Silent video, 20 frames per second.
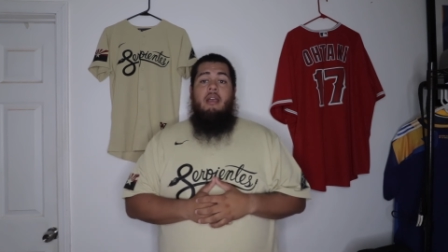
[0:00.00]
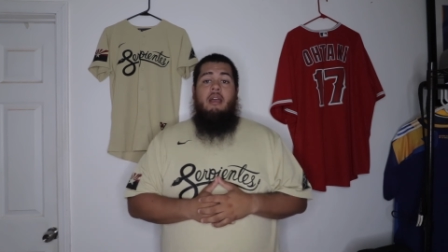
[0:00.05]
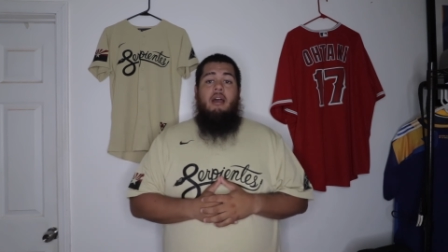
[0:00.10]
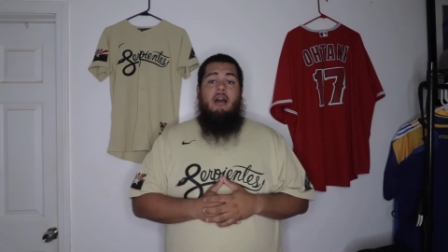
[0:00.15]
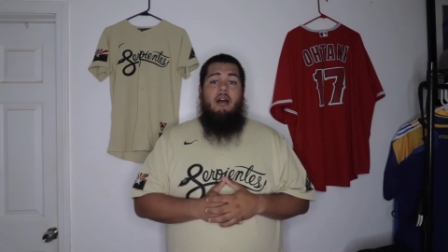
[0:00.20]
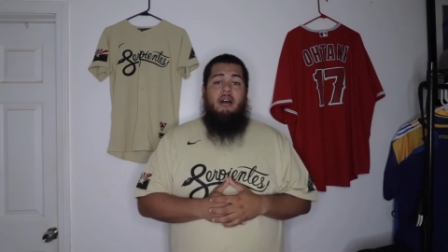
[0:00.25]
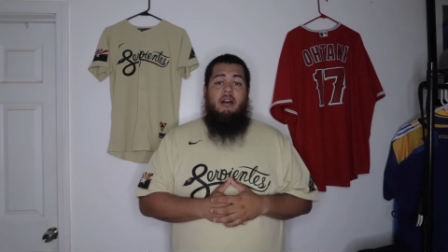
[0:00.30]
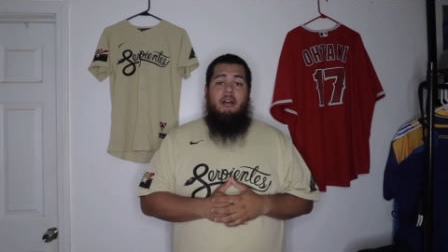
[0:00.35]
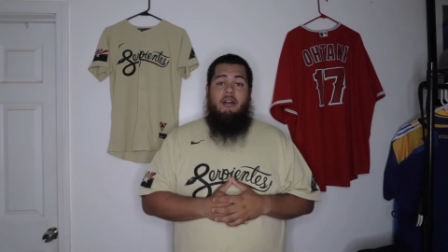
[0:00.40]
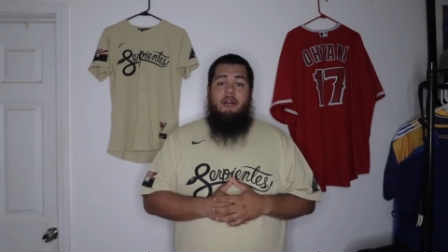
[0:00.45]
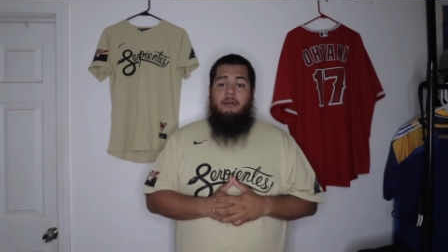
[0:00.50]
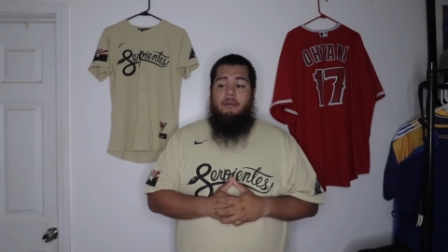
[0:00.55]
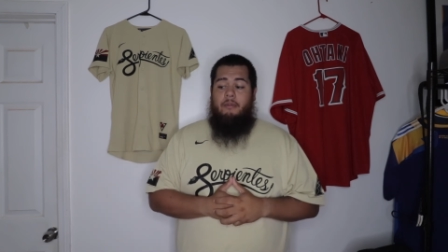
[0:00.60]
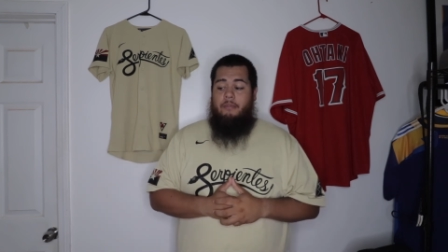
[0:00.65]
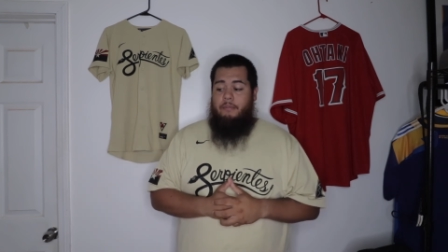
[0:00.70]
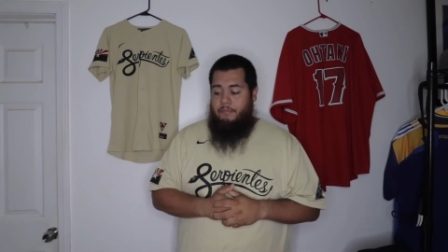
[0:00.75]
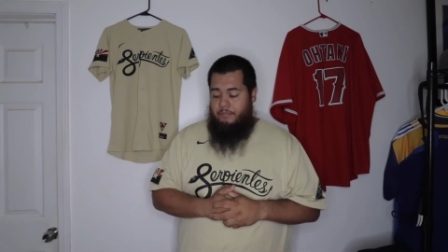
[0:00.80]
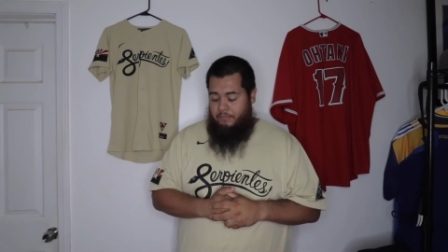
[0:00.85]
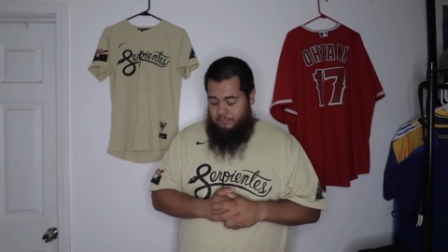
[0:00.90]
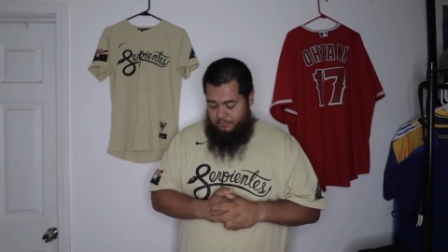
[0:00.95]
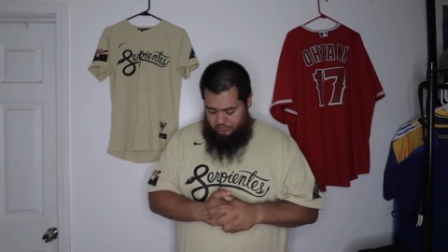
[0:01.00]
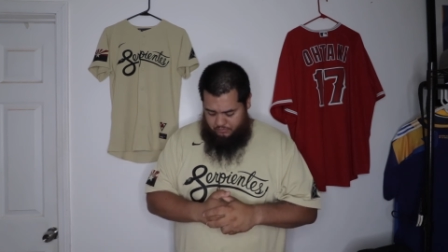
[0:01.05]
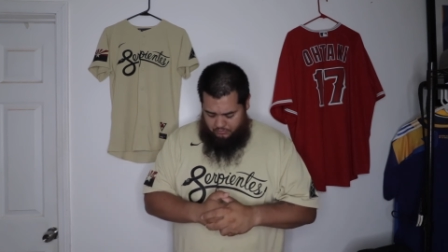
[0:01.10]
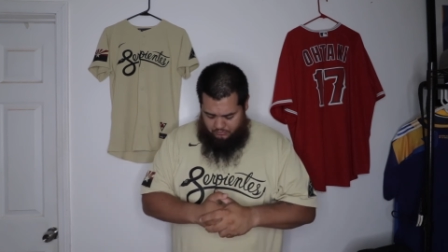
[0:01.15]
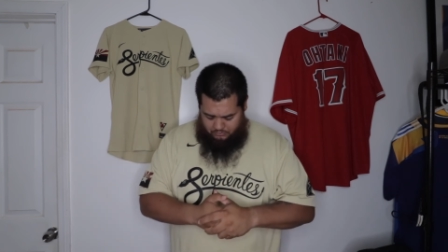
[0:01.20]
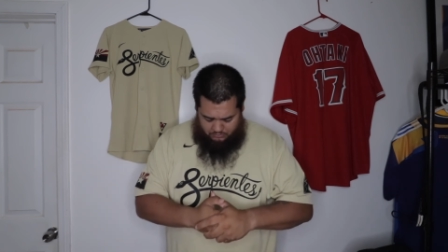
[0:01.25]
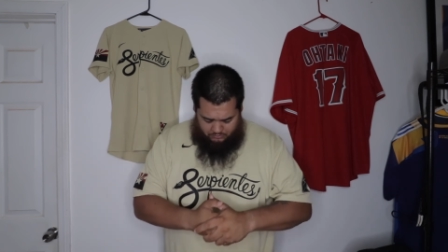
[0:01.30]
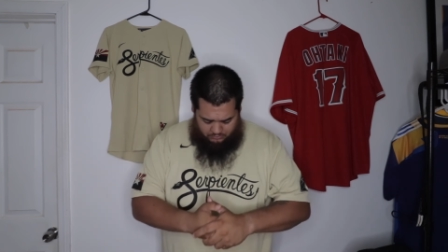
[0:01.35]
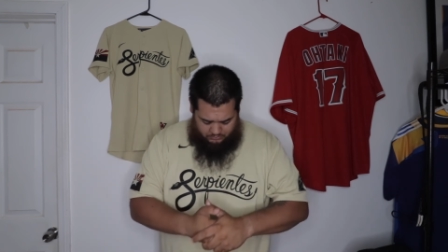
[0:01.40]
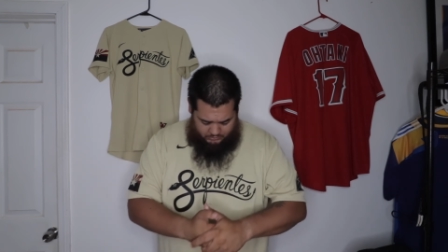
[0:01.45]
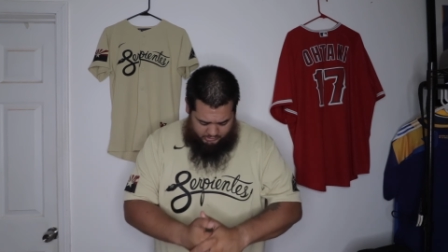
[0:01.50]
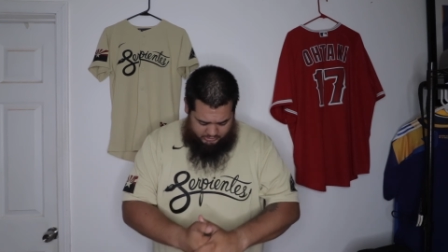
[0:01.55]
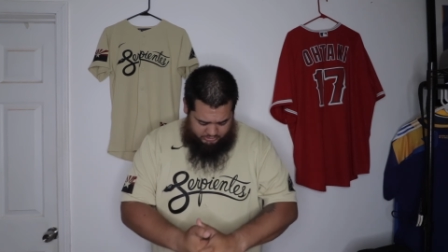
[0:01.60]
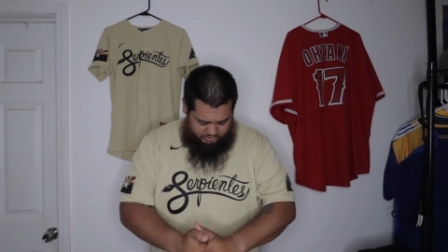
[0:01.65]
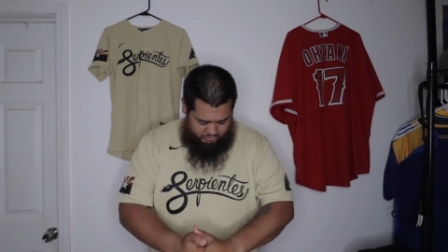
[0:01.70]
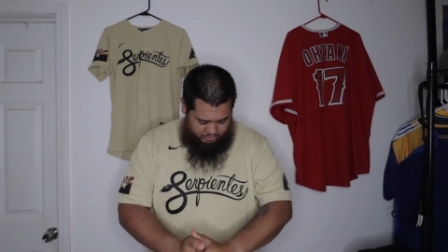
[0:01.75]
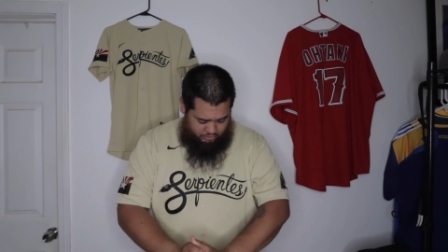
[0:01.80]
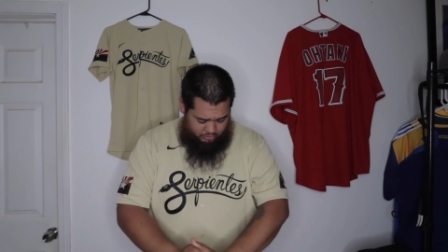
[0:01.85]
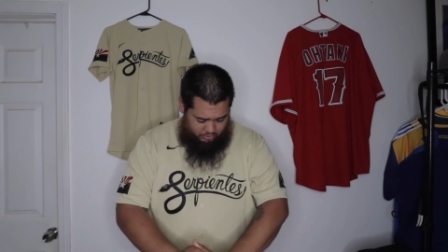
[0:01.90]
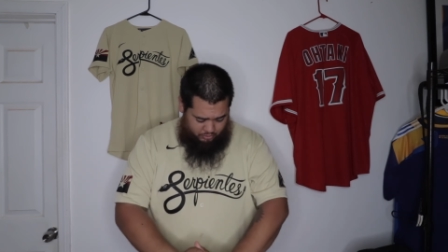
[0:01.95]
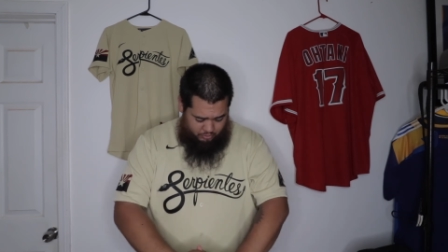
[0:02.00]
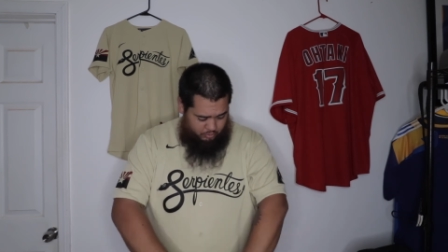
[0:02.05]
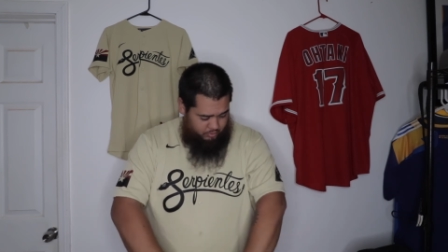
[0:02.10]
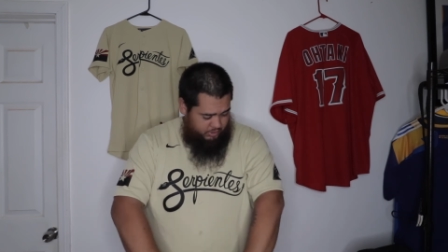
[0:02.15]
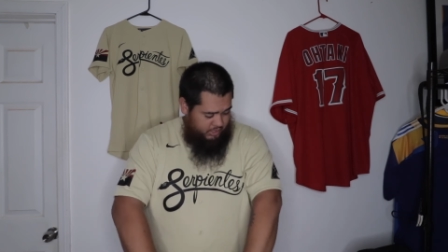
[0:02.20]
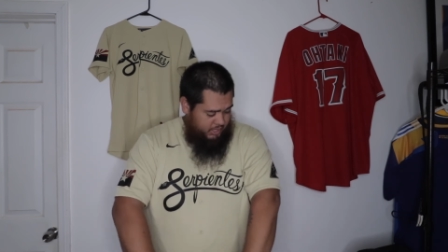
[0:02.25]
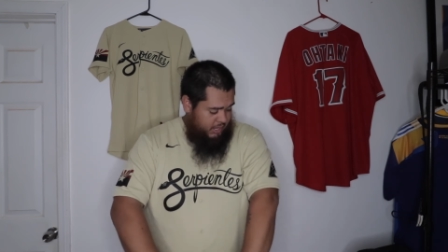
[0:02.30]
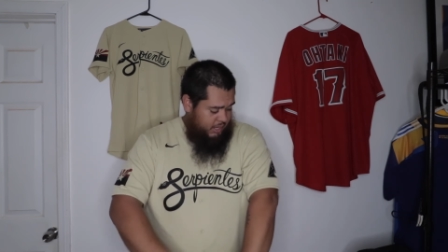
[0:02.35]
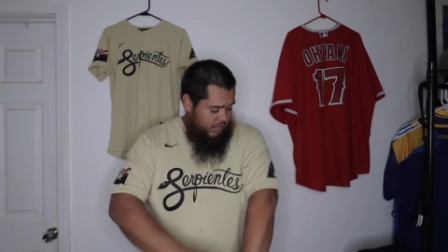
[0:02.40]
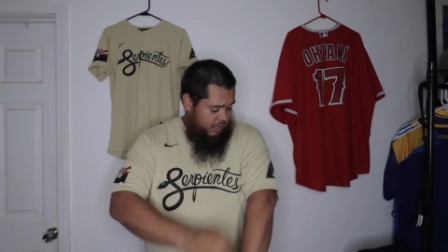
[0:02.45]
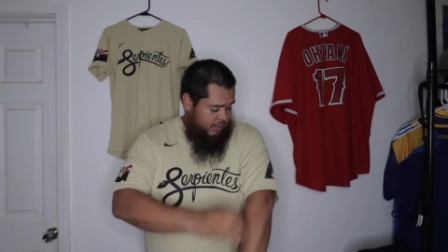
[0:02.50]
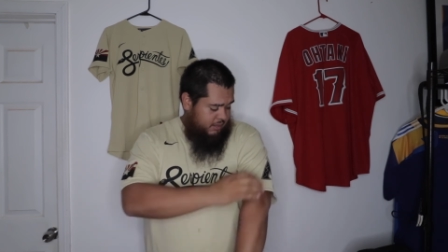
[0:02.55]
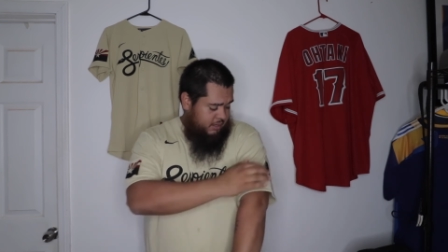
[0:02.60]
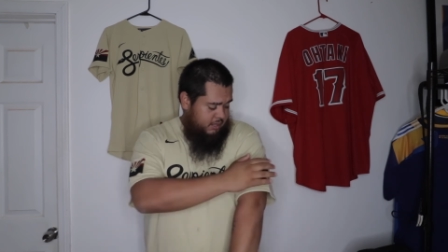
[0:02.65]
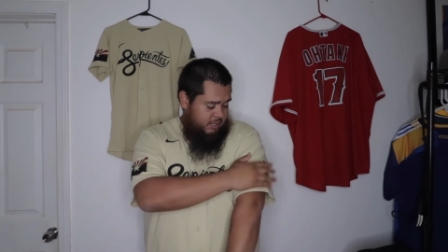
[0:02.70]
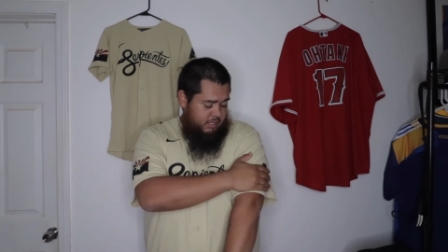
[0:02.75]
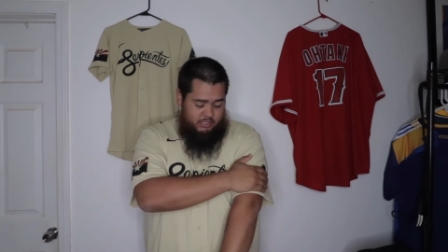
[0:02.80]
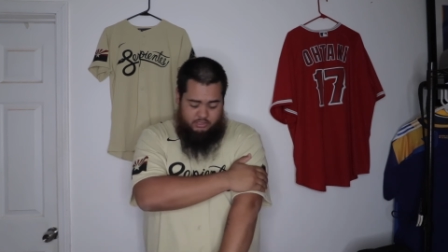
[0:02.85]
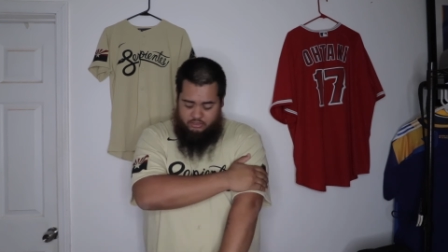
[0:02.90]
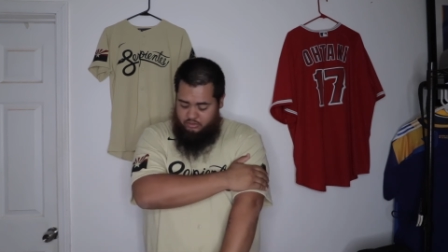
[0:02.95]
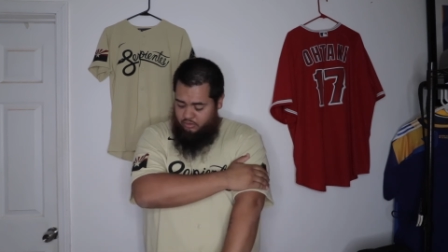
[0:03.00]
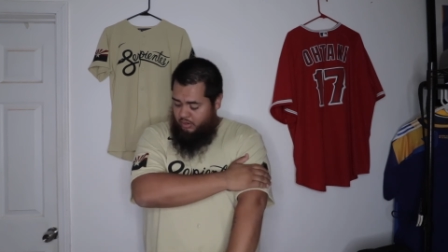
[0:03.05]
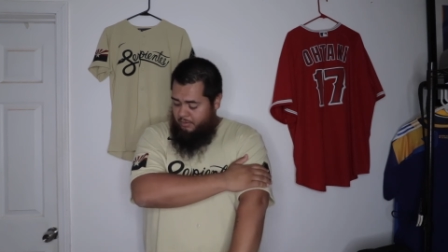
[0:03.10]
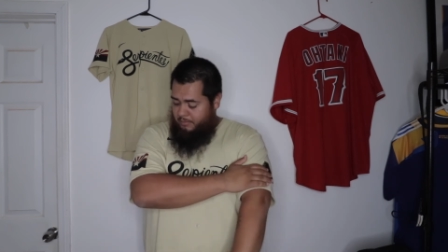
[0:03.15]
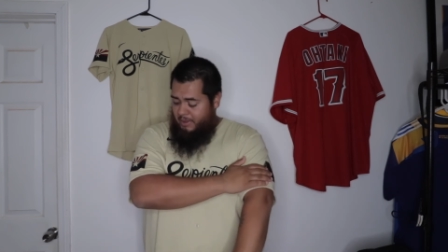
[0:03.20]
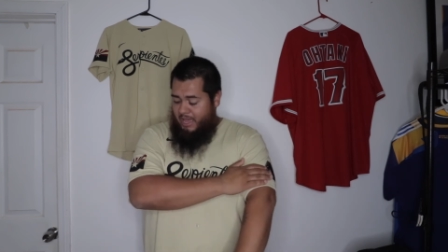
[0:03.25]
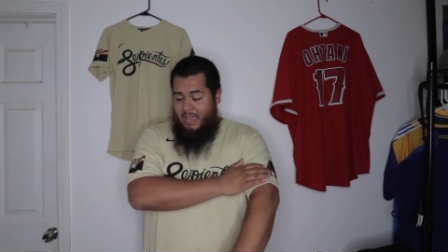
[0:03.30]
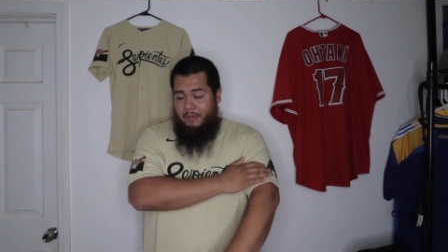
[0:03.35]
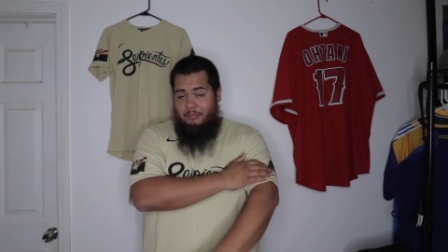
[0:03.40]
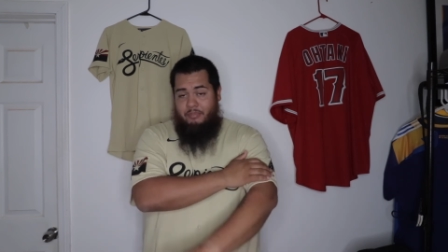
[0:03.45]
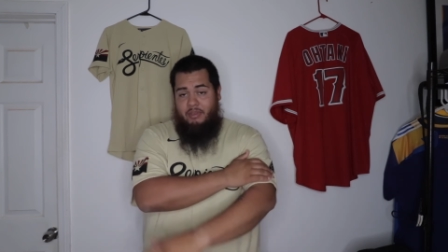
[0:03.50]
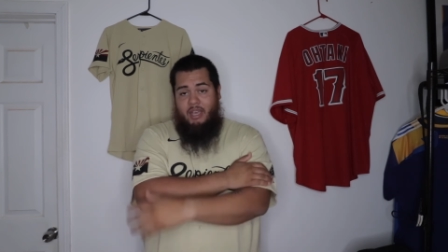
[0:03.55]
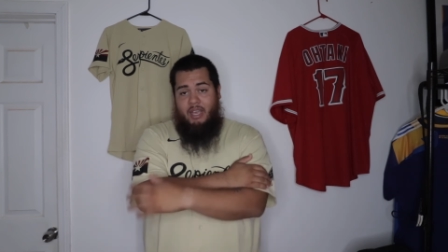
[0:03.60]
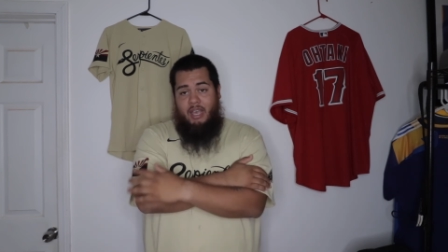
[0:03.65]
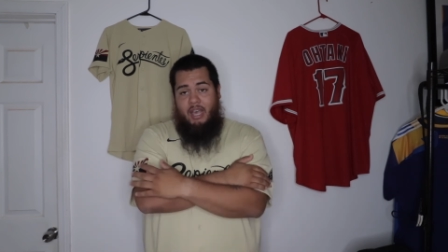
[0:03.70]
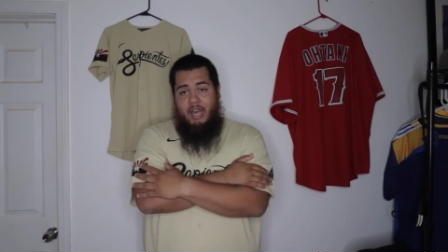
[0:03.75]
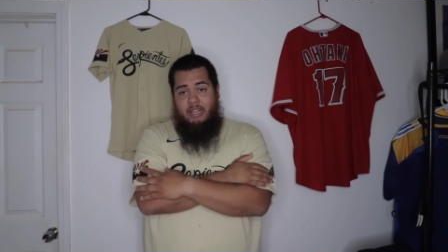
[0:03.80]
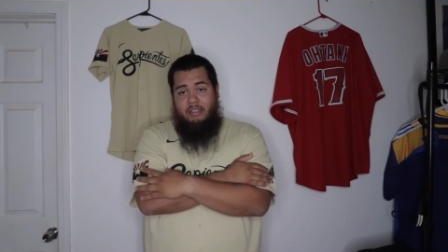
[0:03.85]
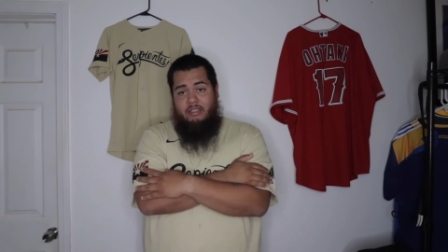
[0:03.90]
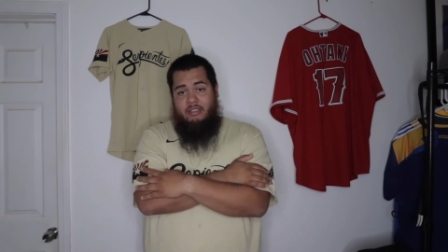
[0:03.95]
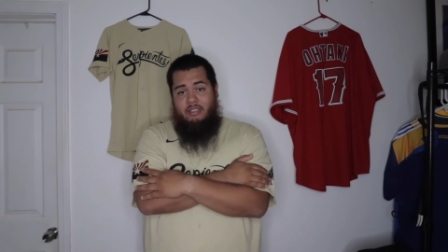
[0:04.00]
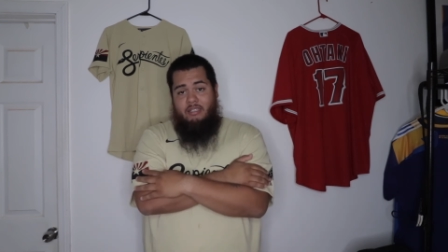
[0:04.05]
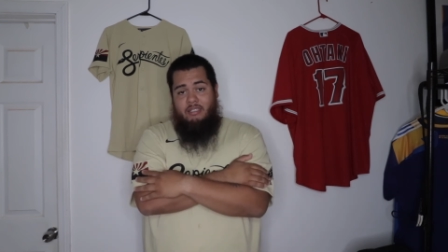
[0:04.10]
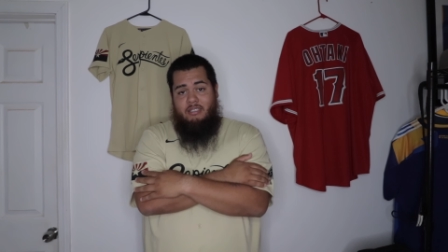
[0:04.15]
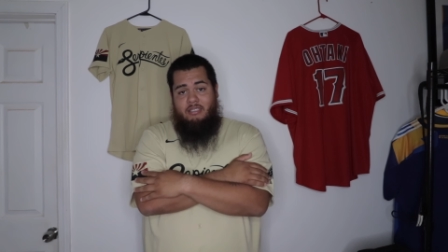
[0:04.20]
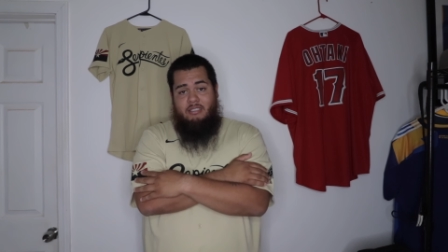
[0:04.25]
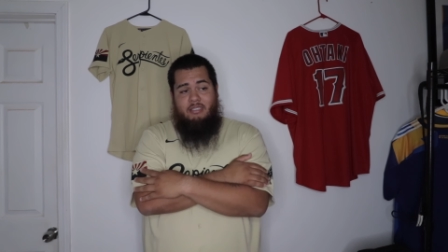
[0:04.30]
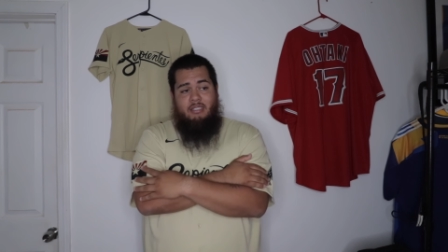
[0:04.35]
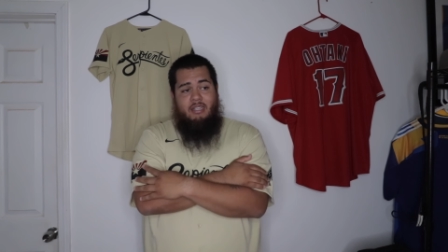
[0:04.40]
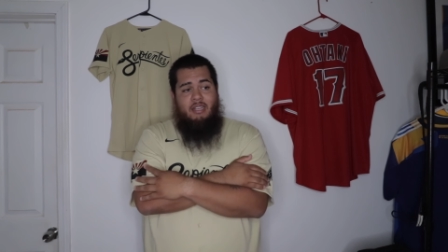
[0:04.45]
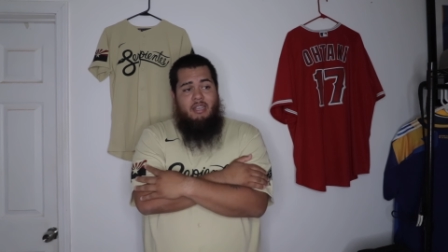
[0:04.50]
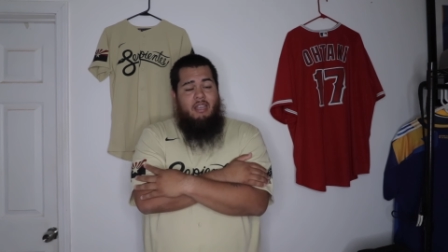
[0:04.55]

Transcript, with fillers: Um, so yeah, so I'm happy I got this.